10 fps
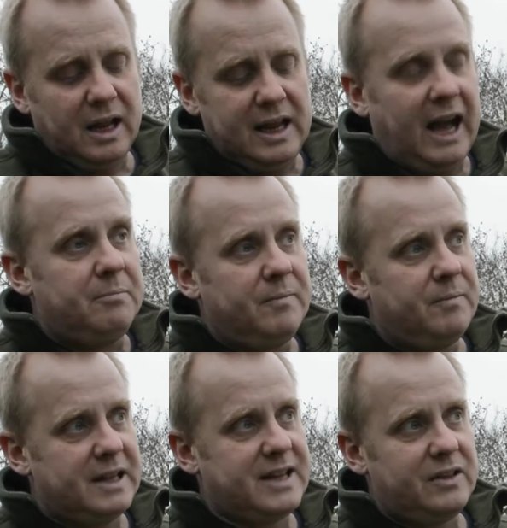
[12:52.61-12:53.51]
Yeah,
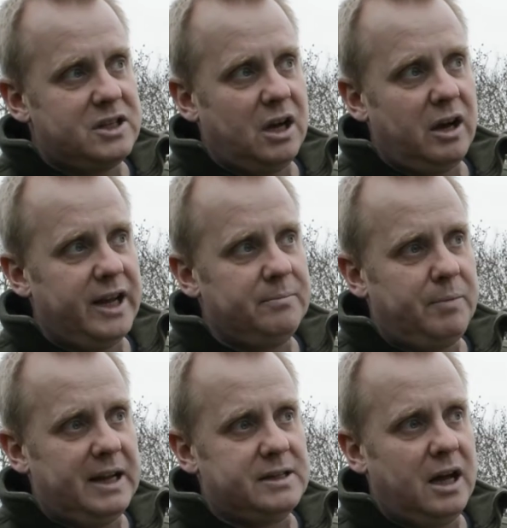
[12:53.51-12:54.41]
let's get the target
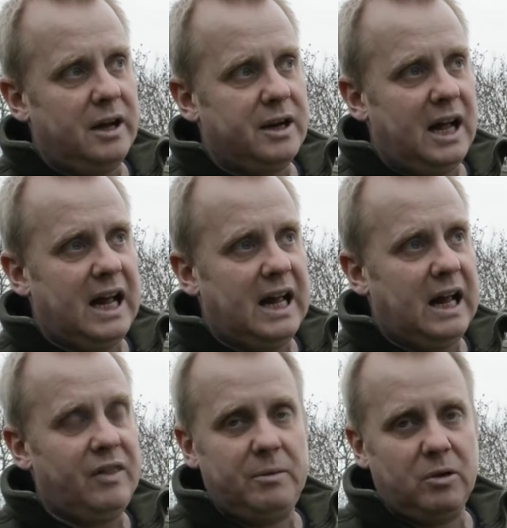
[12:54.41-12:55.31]
bit done,
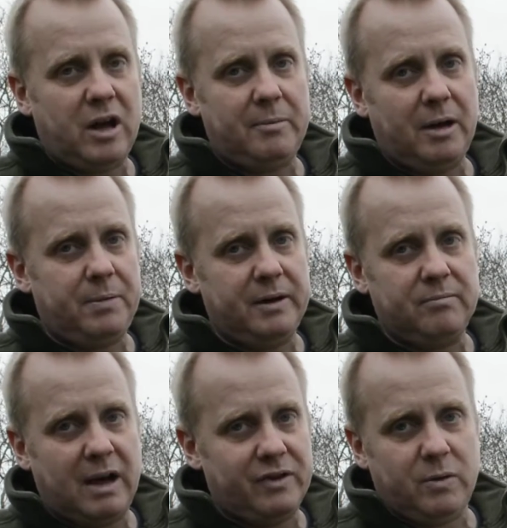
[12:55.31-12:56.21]
and then we'll come up and
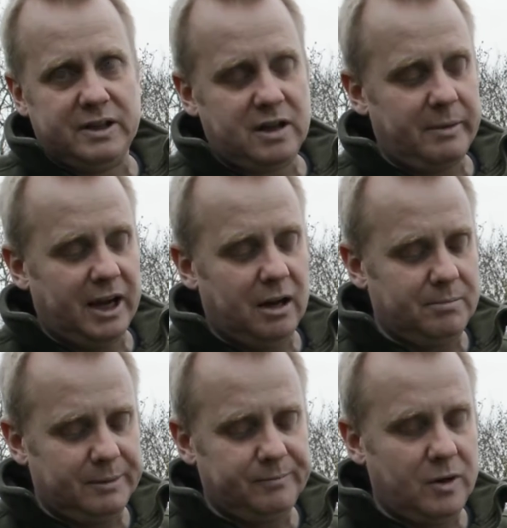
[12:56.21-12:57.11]
have a quick summing
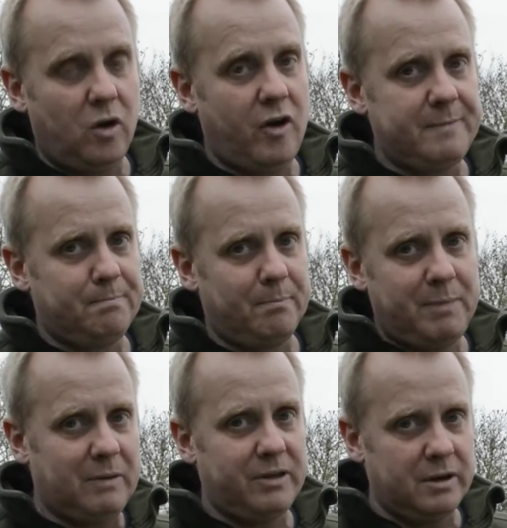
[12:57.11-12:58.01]
up. All right,
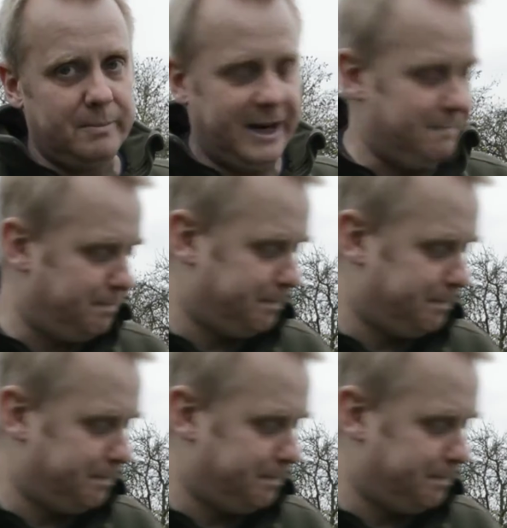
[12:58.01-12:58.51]
back with you in a minute.